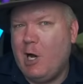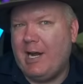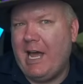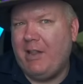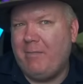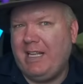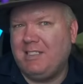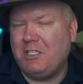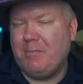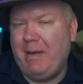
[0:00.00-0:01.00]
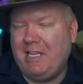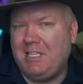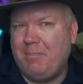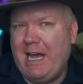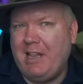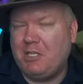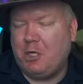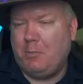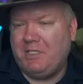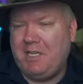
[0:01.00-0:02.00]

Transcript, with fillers: on how they made such a basic biological